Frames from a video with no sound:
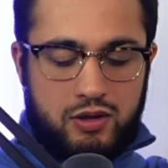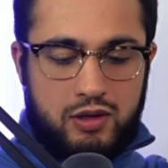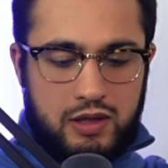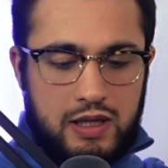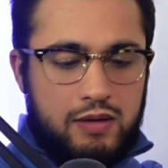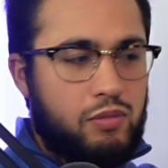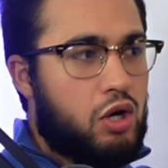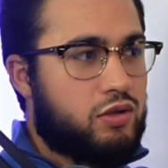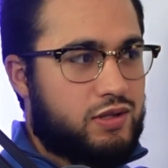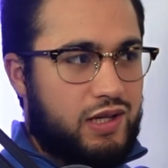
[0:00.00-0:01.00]
the
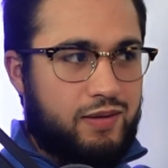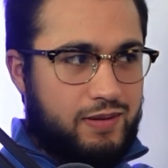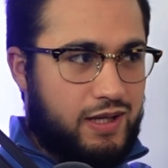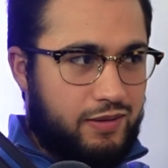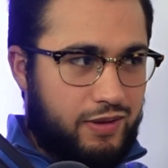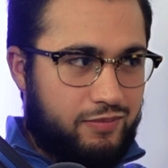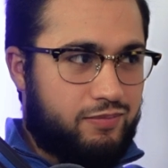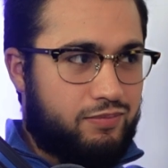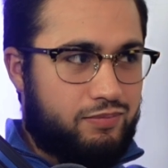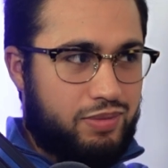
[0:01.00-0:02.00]
most up and coming
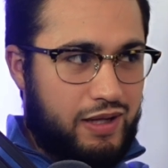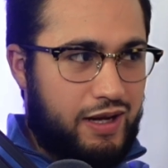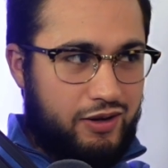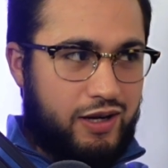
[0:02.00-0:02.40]
player in